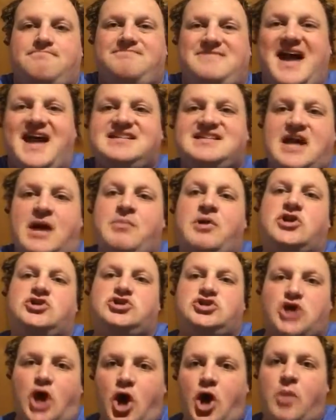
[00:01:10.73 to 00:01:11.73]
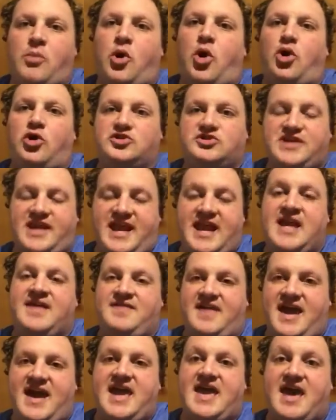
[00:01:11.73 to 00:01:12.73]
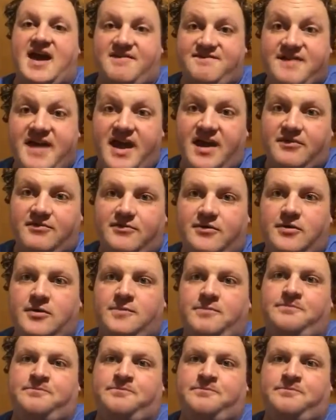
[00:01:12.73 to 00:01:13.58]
That's how much turmoil is in the EFF.